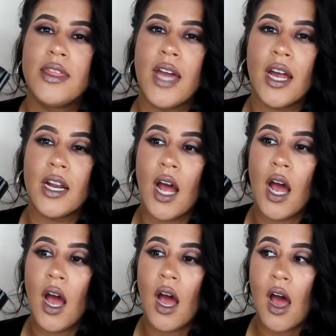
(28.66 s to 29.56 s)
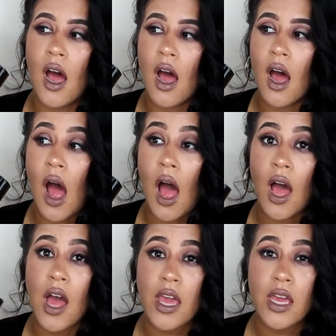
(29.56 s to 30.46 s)
that
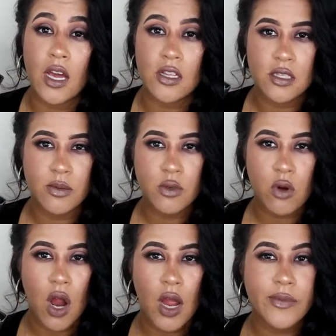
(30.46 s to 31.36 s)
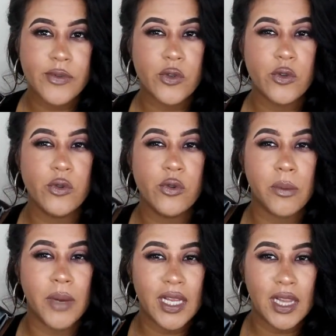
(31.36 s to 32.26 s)
I unsubscribed
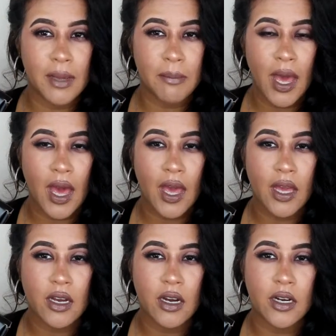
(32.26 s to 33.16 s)
to my glam bag